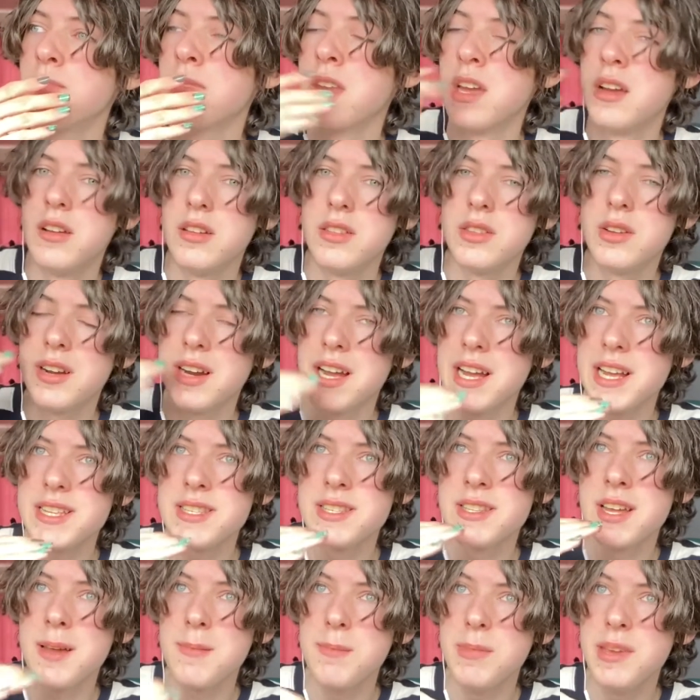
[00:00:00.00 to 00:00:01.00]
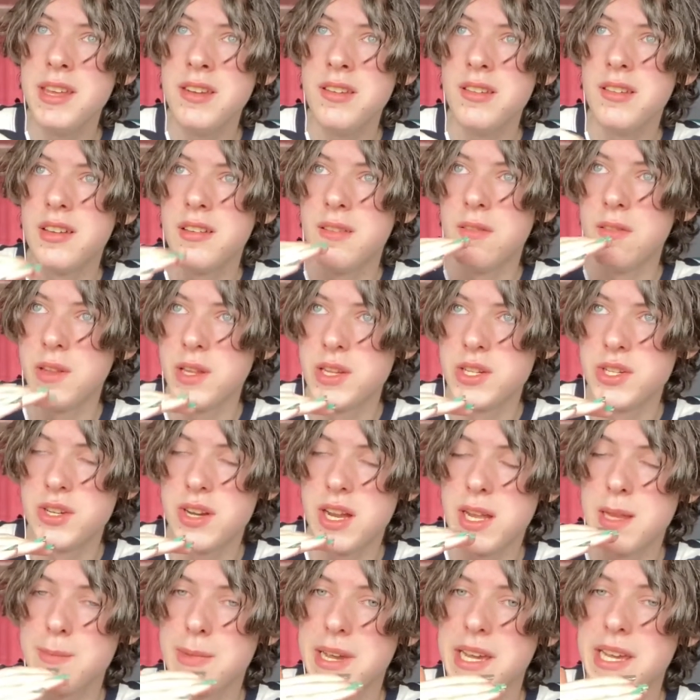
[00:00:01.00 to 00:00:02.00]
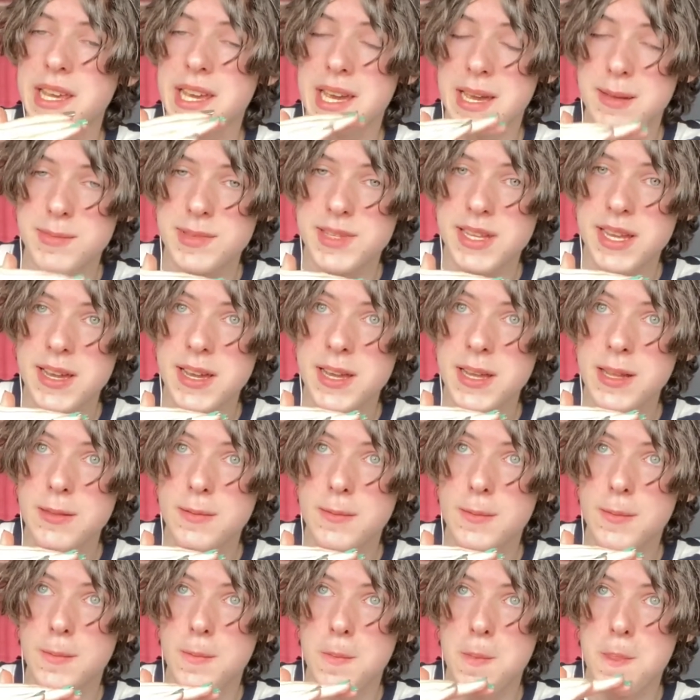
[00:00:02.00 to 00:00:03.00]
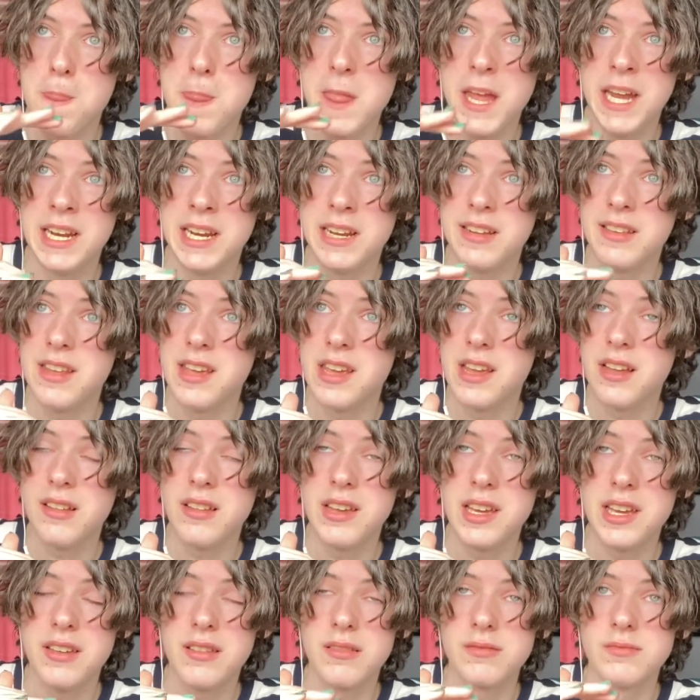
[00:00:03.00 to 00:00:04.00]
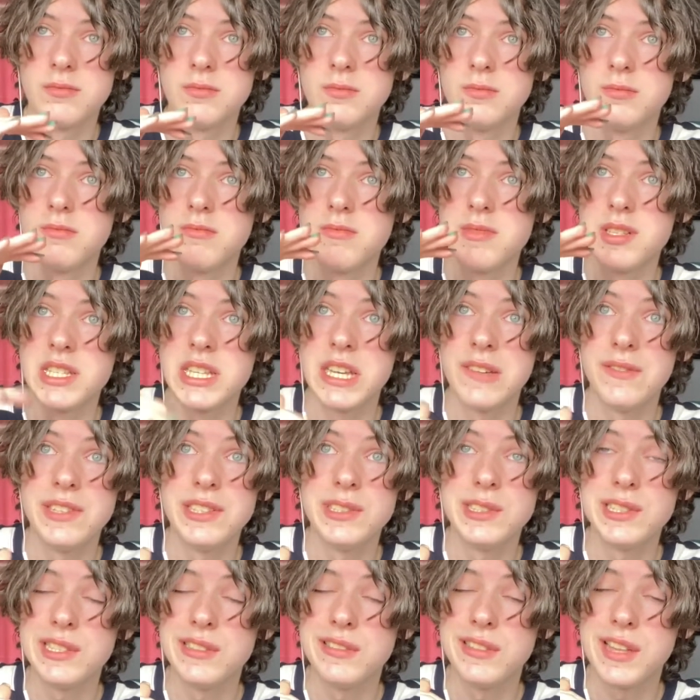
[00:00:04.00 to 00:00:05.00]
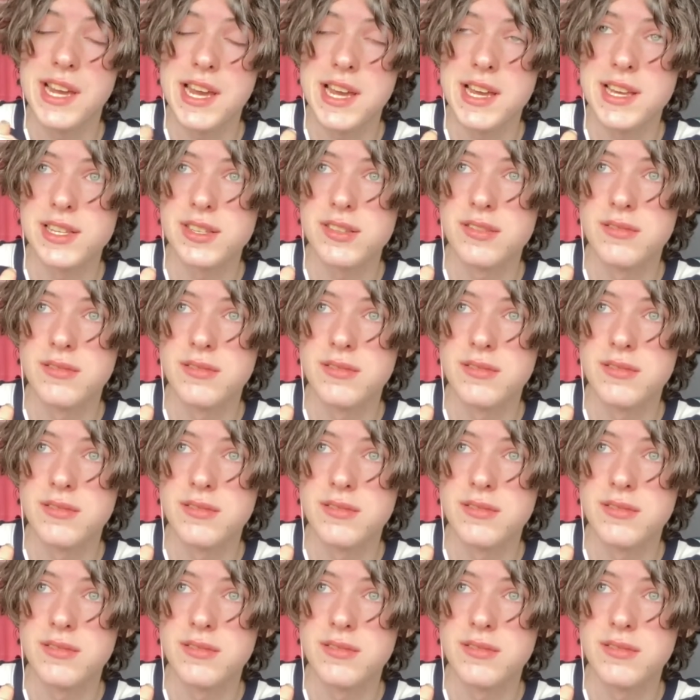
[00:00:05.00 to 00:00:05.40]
there has not been a villager at my campsite in I think like 17 days,